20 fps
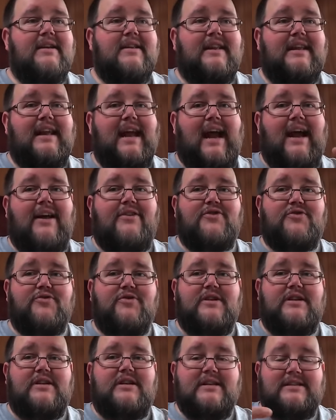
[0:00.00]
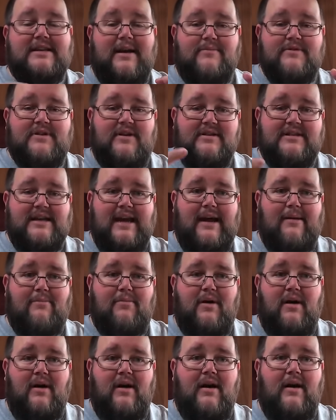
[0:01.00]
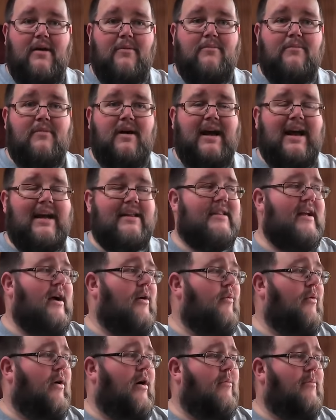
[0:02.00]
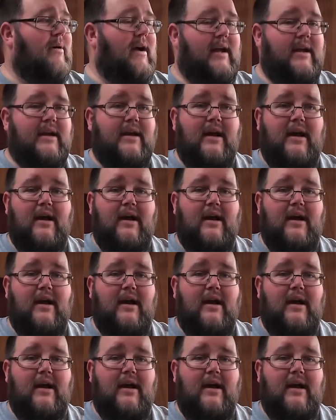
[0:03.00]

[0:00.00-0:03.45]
The Android, the Samsung Tab, I had that a while back,